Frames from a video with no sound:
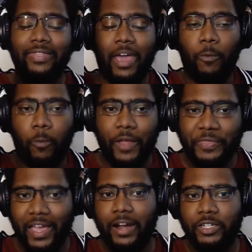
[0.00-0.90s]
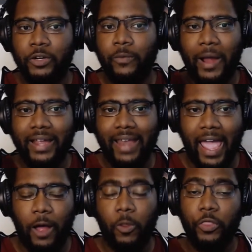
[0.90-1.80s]
that what they're doing right
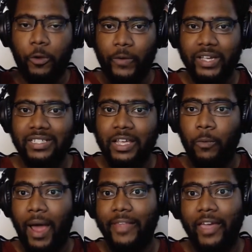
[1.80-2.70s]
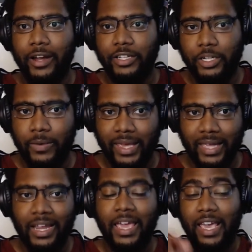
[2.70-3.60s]
now, the reasoning why they are doing it,